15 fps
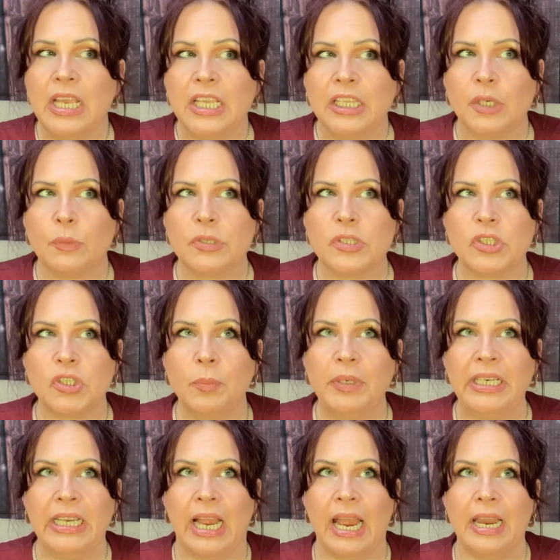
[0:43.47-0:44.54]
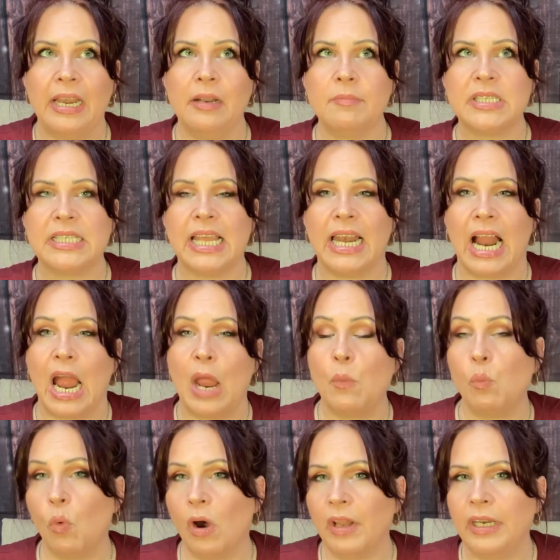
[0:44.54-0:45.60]
there were so many items that I
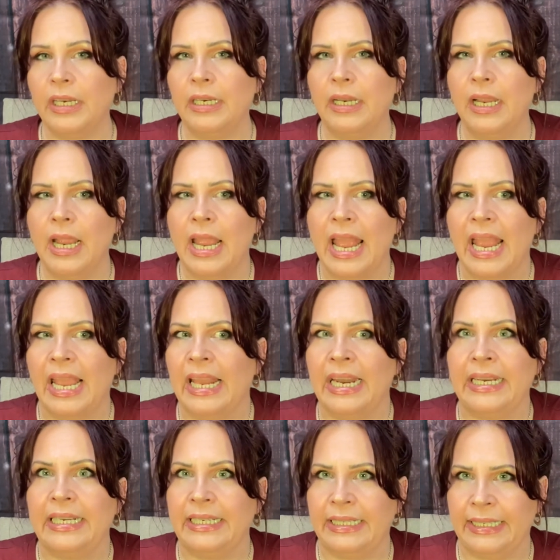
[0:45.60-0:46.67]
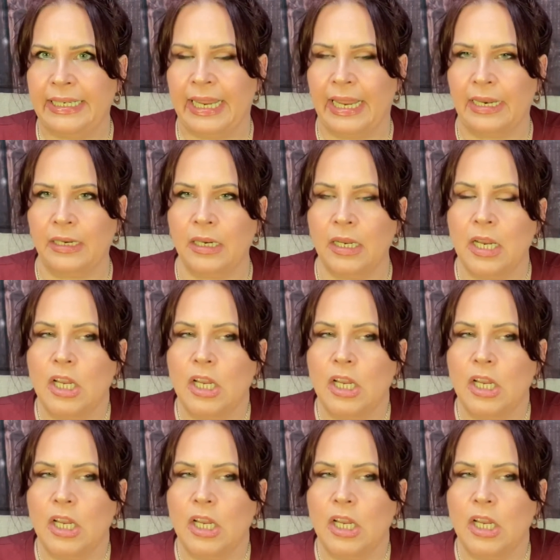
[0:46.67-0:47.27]
wanted and I didn't get.